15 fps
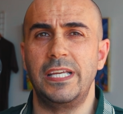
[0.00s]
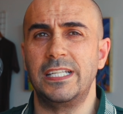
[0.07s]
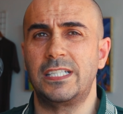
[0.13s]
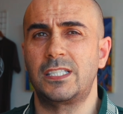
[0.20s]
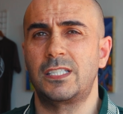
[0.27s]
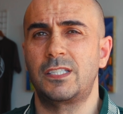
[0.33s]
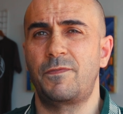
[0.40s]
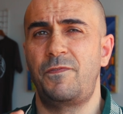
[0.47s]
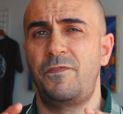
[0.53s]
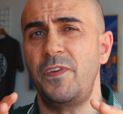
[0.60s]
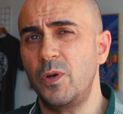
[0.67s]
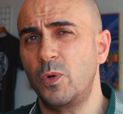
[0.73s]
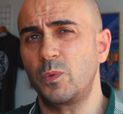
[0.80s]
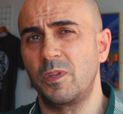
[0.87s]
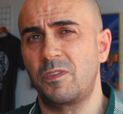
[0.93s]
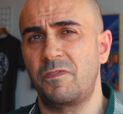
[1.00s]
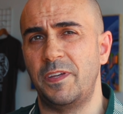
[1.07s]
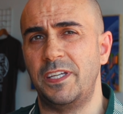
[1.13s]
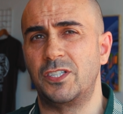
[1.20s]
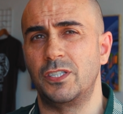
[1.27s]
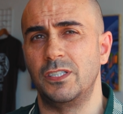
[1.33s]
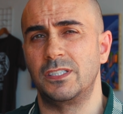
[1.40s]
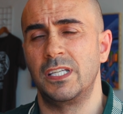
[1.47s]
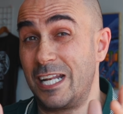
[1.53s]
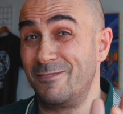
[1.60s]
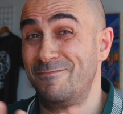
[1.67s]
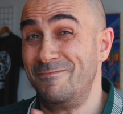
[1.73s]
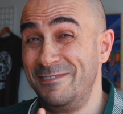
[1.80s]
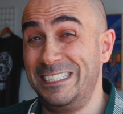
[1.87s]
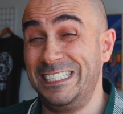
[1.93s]
It's filled with features, and
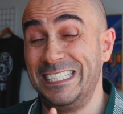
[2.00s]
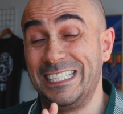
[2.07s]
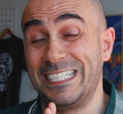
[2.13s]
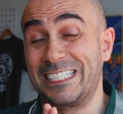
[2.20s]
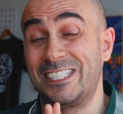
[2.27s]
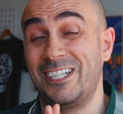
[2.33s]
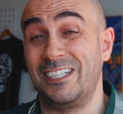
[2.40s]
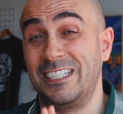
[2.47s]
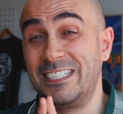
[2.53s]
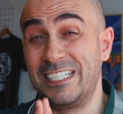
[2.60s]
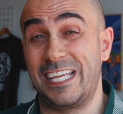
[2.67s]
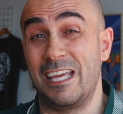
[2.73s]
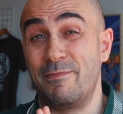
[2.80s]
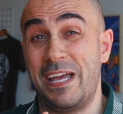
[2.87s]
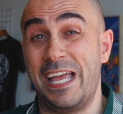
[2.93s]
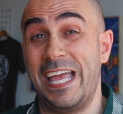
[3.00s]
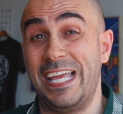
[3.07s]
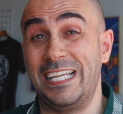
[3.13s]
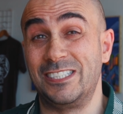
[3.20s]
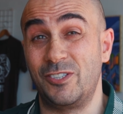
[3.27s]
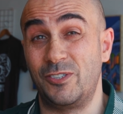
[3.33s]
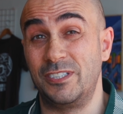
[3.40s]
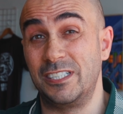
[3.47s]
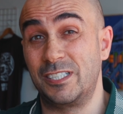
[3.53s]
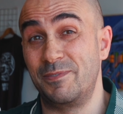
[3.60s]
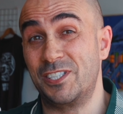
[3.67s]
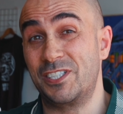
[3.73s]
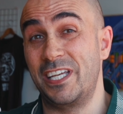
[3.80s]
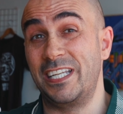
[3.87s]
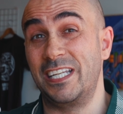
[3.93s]
I'm really excited to get my hands on this
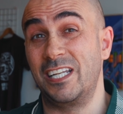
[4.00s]
machine,